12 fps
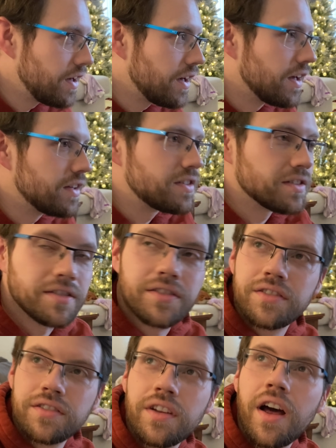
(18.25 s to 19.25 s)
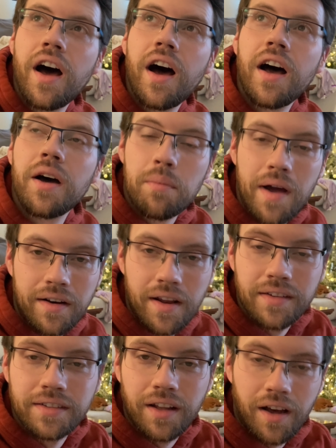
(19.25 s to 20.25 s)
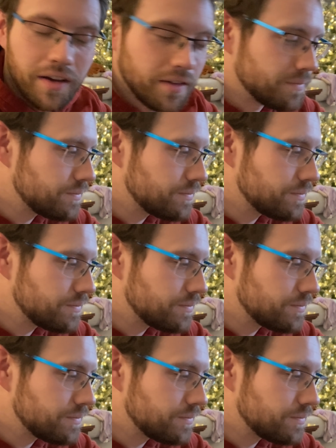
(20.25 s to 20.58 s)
It's uh, about 9 o'clock,